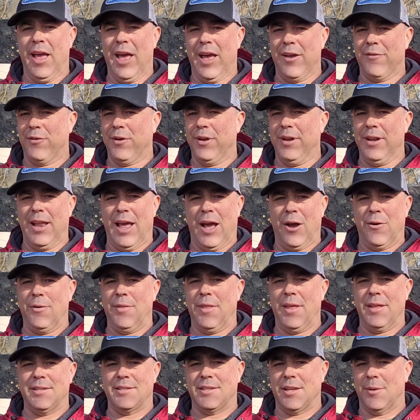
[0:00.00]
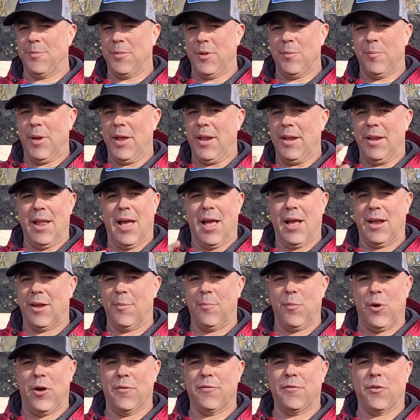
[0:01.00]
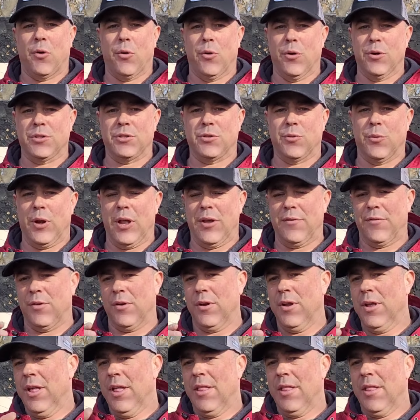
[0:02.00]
Every now and then something might knock them off course or whatever.